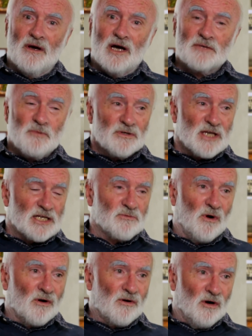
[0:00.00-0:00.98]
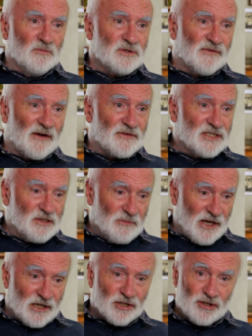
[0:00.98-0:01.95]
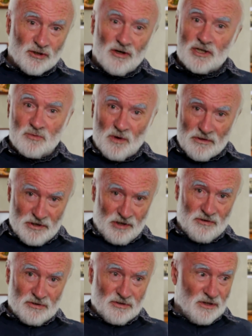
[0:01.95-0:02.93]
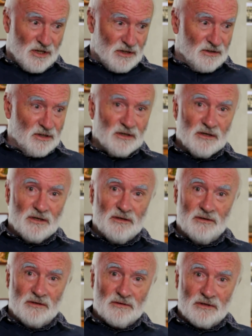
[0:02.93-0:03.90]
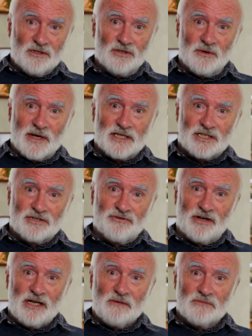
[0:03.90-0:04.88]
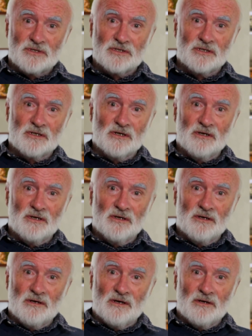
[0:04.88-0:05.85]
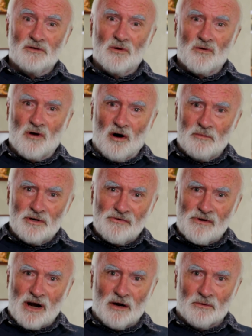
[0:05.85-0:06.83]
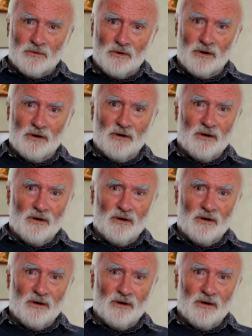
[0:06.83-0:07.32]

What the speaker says: I suppose that's what comes of having to make a choice, one thing or t'other. Two extremes. No common ground.